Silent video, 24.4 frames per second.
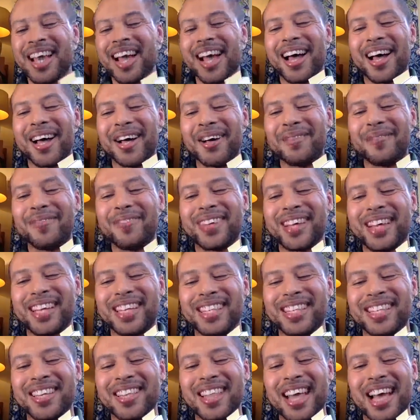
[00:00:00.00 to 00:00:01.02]
And
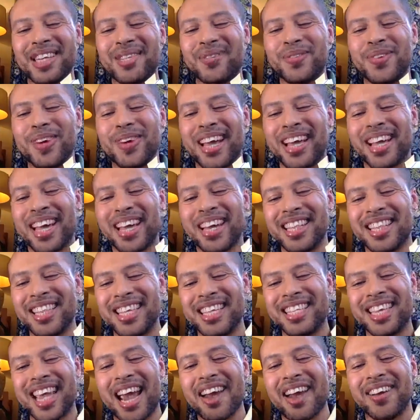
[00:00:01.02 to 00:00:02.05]
so that's why kind of
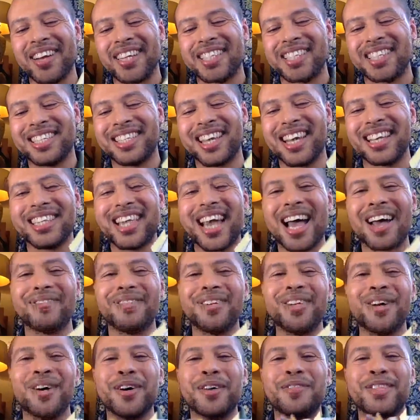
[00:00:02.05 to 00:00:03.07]
this character does have a
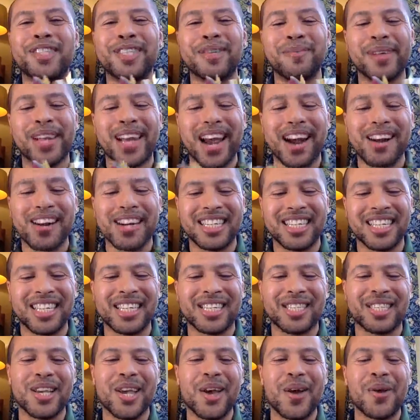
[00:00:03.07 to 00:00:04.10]
lot of
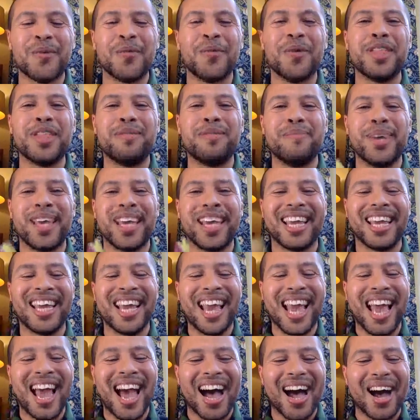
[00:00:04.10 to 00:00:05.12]
similarities with me.
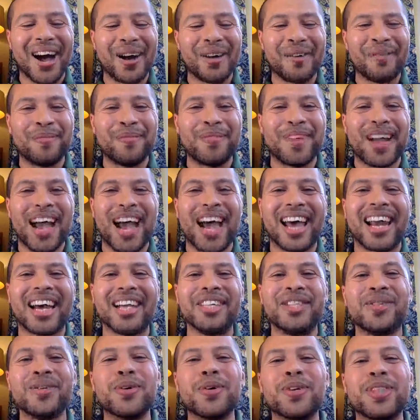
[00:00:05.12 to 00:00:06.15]
And I
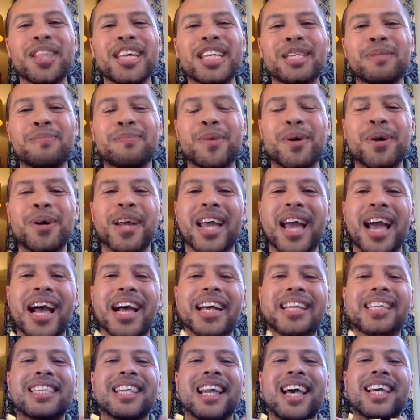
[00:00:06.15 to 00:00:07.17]
saw this book
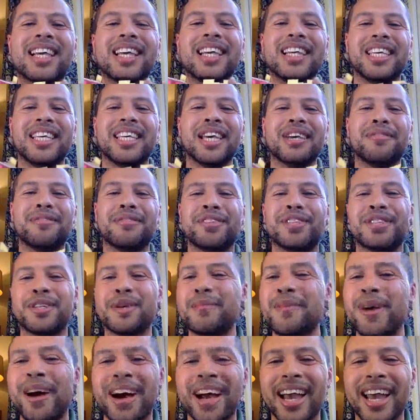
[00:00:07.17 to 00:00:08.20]
as like a gift to
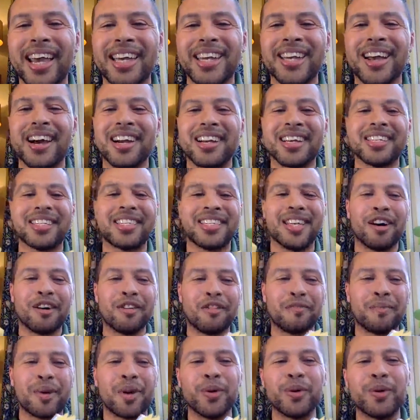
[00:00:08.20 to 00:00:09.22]
my younger
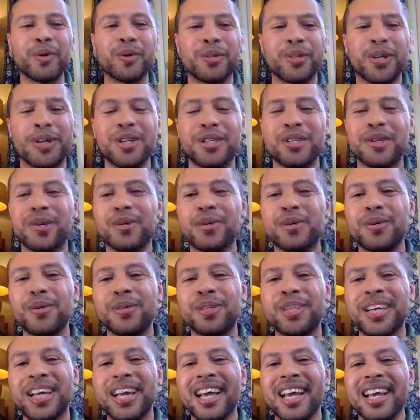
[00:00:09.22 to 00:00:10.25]
self, but also to
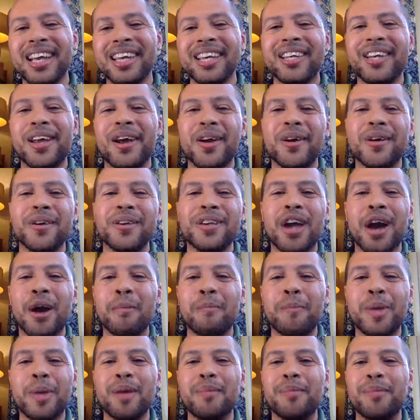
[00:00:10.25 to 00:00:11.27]
all, young
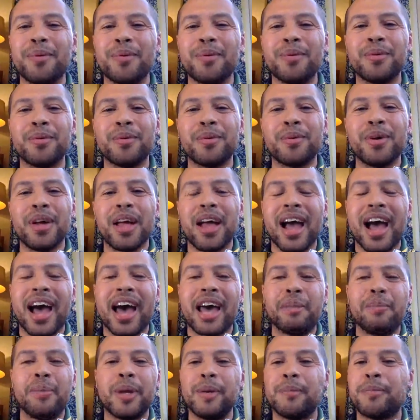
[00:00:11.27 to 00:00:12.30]
people
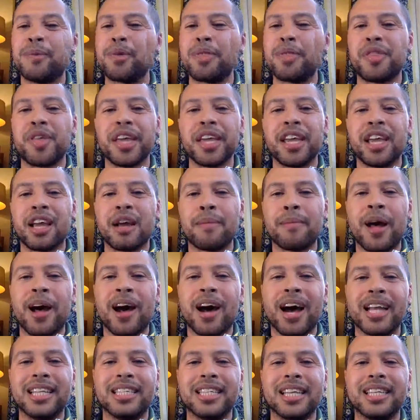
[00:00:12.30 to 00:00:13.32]
and people thinking about
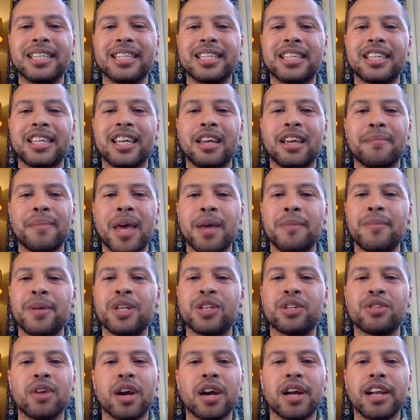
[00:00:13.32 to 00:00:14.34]
identity, maybe
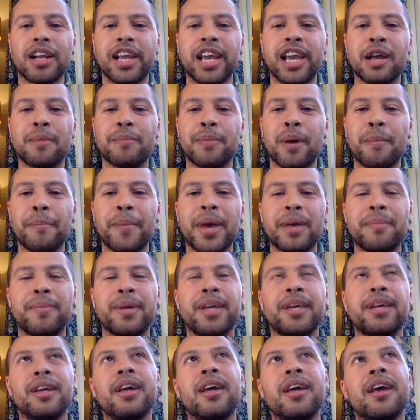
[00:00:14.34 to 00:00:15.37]
struggling, but
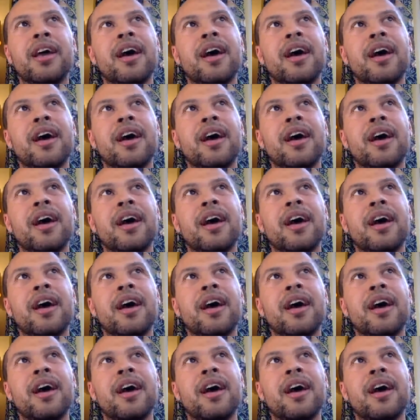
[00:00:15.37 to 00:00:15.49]
maybe